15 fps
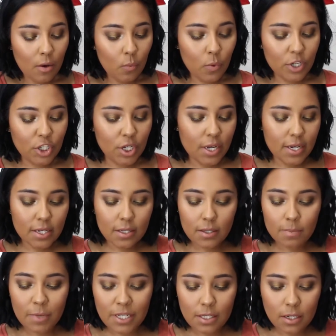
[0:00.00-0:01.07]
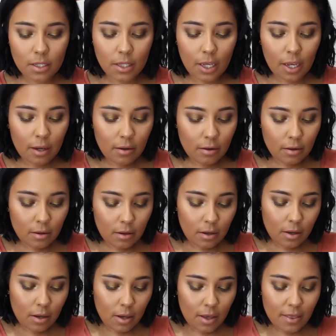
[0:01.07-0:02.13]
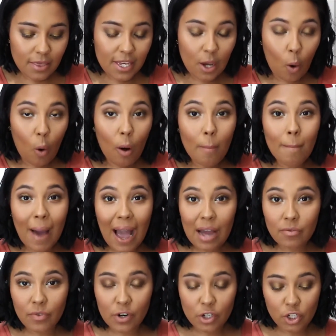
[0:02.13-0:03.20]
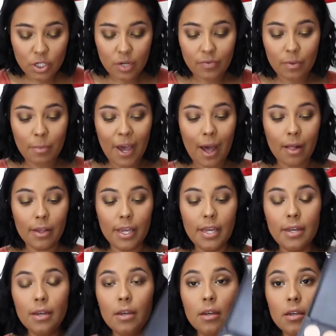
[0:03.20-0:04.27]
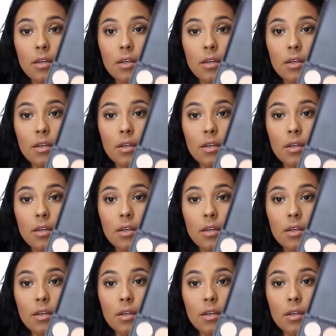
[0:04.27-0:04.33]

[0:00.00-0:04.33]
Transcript: which is basically the all matte version of the palette.